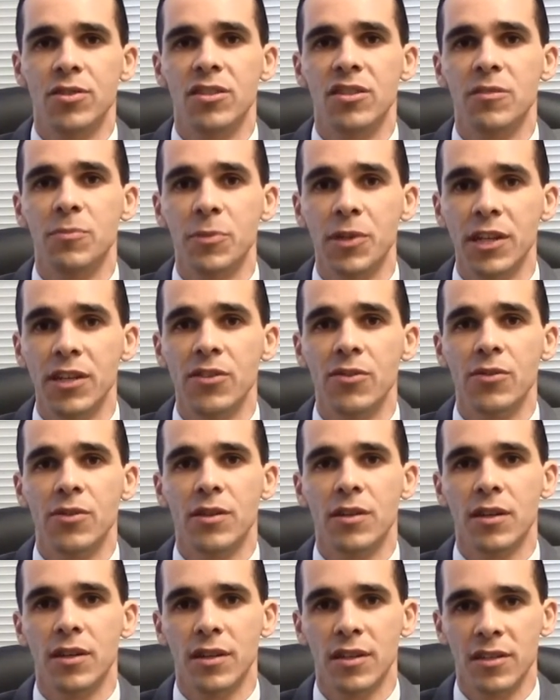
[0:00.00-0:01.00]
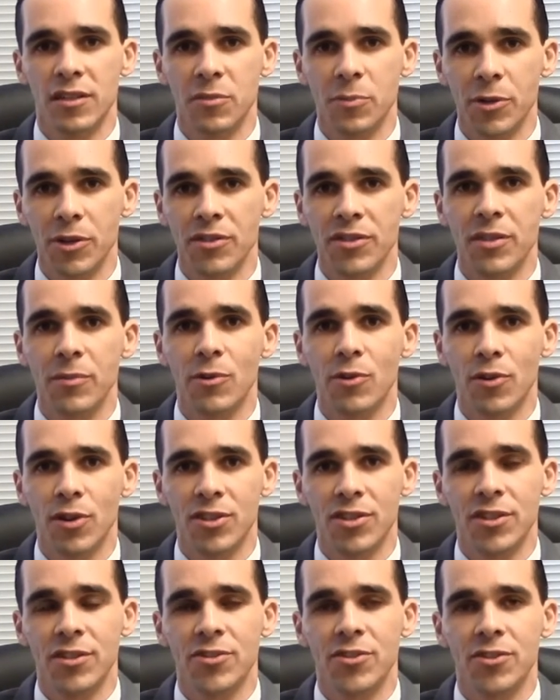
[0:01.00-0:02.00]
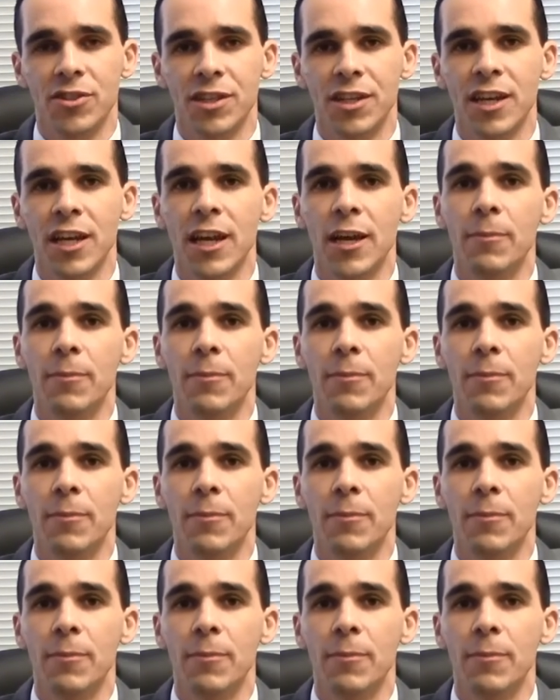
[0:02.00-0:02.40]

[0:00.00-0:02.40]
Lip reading: speak to an experienced immigration attorney